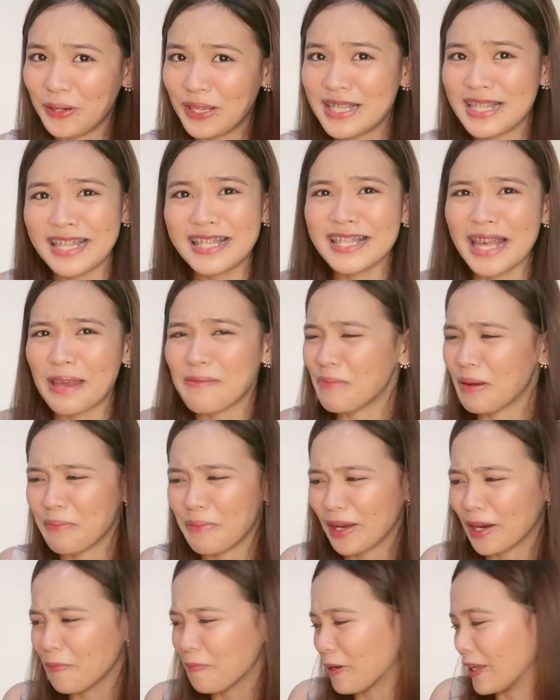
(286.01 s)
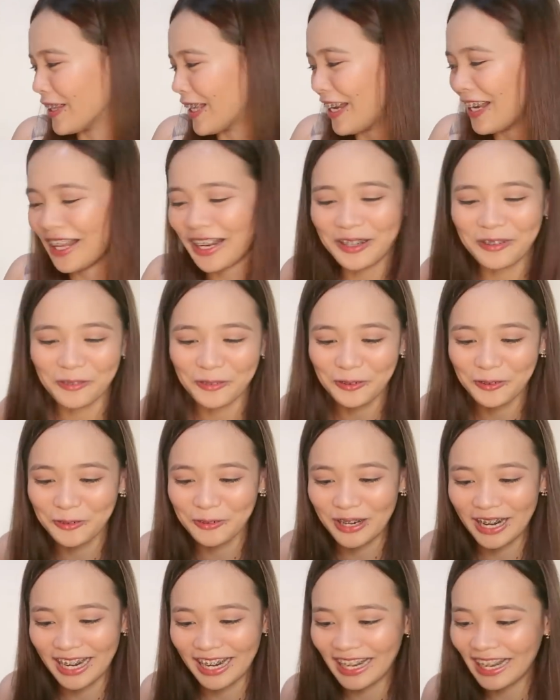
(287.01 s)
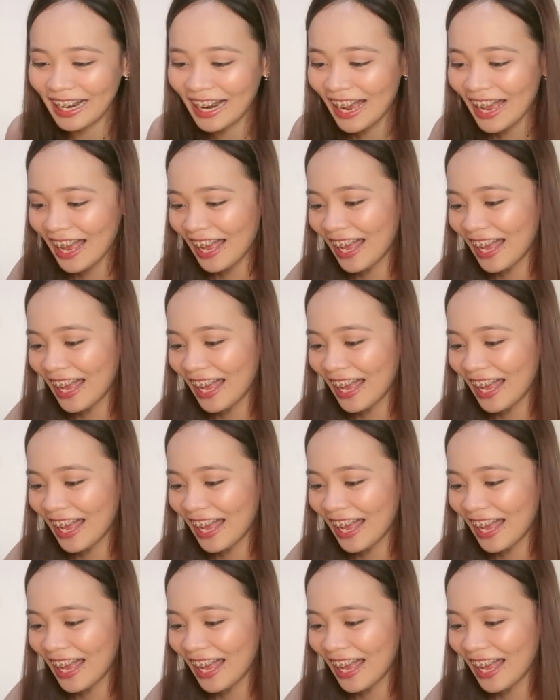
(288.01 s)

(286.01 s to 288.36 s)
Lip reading: It's inside my makeup kit and I don't know why.